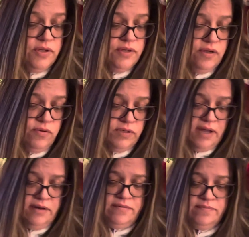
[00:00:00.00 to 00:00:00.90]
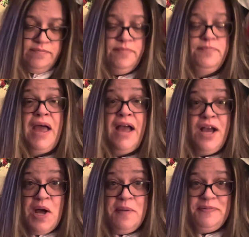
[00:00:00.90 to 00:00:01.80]
hold on, back
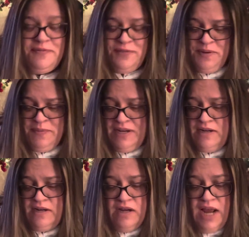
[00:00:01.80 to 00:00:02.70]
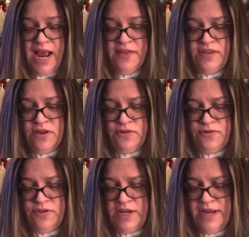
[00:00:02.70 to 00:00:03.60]
up for a minute. And the other
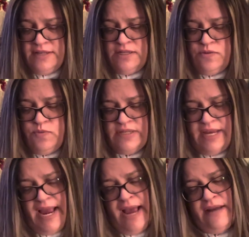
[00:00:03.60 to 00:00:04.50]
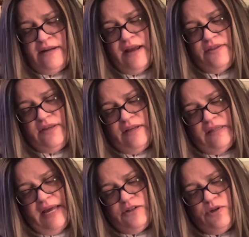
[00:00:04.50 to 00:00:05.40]
thing I did was I added on the
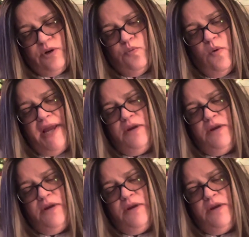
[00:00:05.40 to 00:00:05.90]
electric wine